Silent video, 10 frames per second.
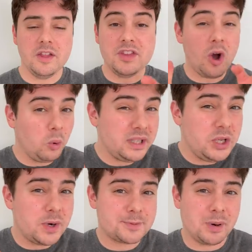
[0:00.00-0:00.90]
The only
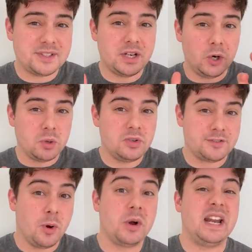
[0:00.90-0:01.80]
US president known to
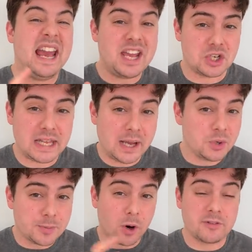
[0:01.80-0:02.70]
have spoken an Asian
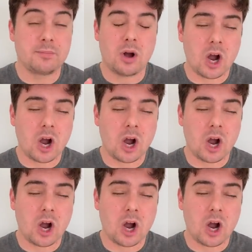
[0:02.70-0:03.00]
language apart from Barack